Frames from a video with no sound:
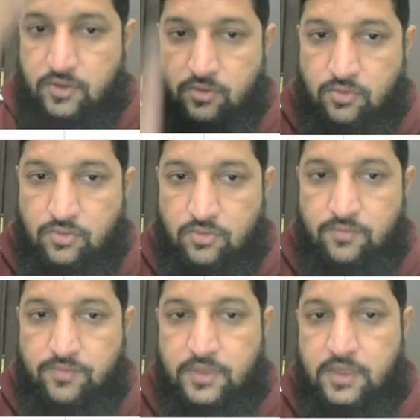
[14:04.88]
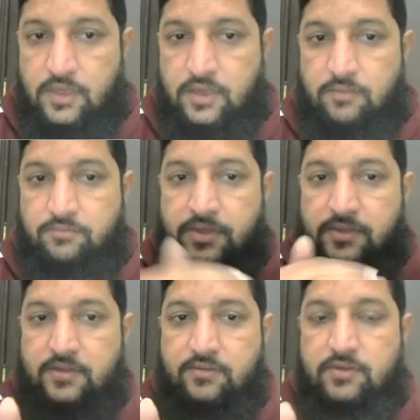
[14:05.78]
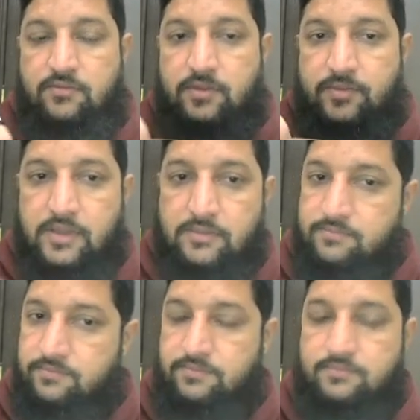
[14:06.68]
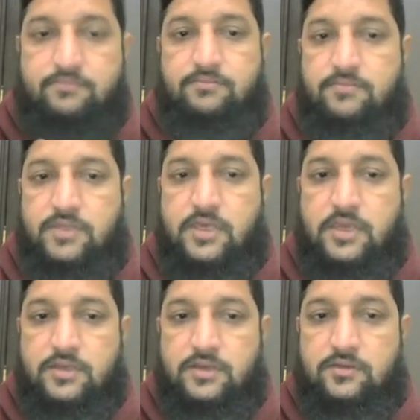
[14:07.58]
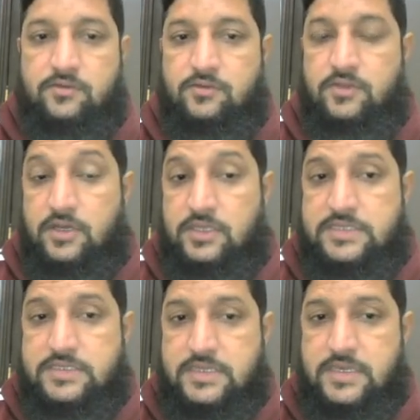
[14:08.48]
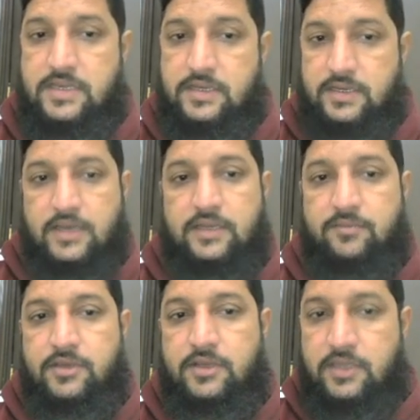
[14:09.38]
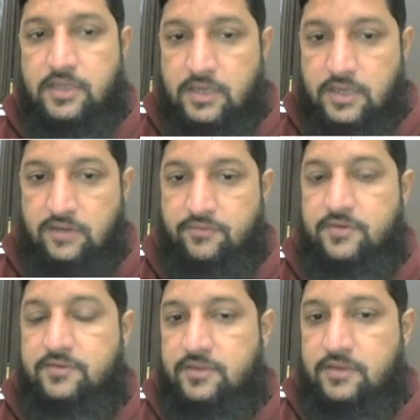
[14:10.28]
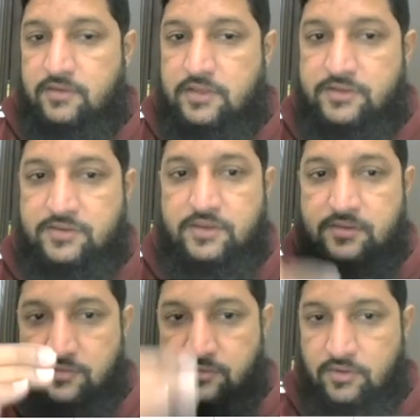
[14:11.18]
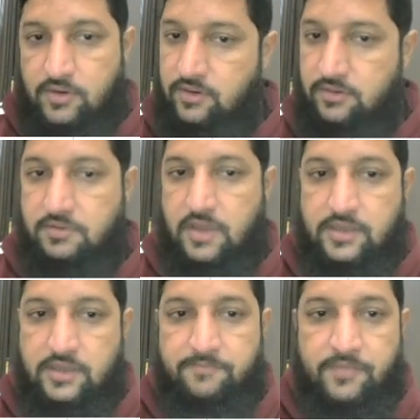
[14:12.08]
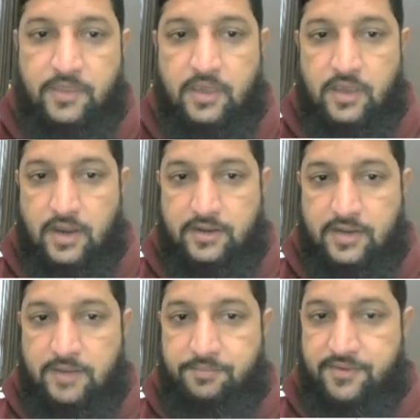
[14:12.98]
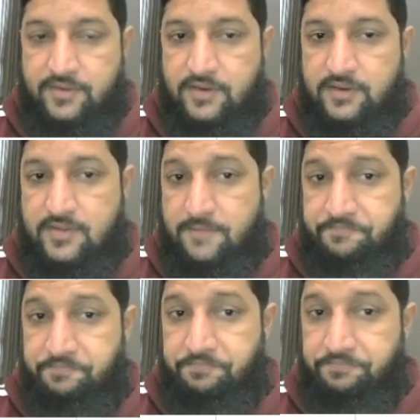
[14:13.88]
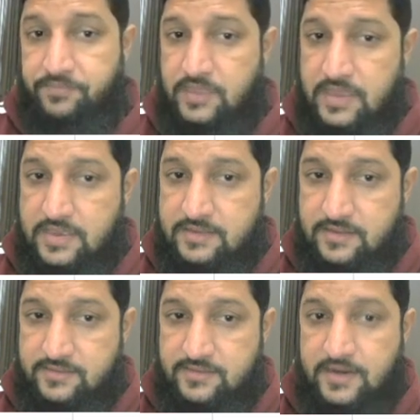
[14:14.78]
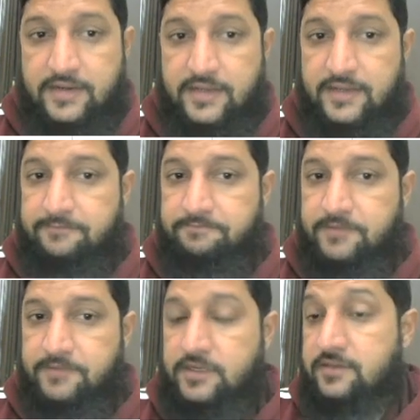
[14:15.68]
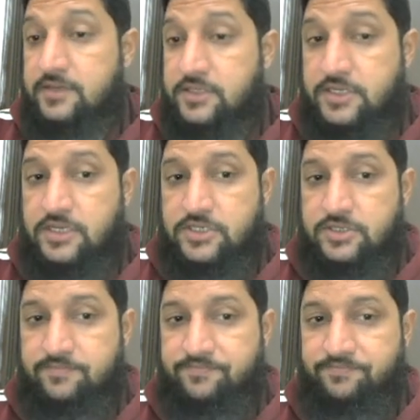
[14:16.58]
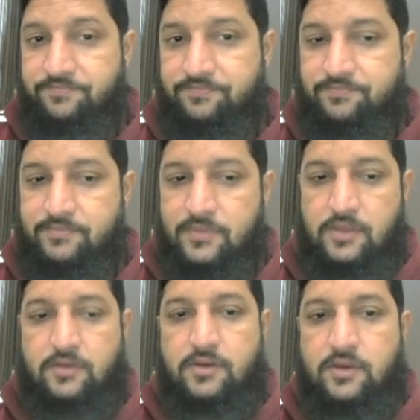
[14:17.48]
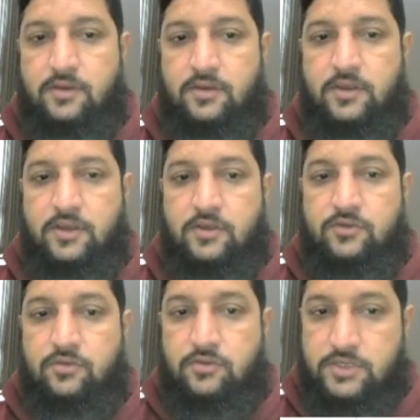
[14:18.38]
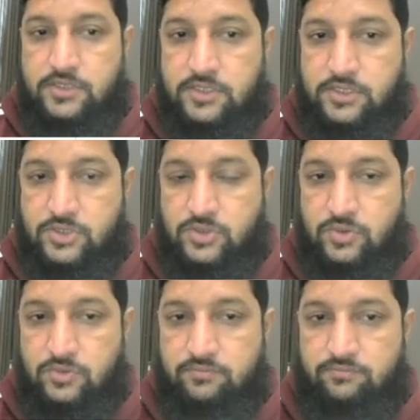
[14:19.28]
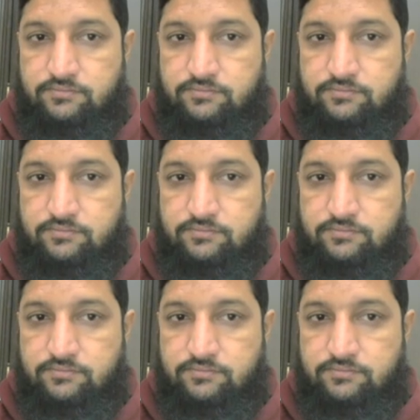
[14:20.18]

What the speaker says: row, B7 will become B8. So that is the dynamically referencing will change if you are dragging. And 10% is a static. It doesn't change. Okay. So just show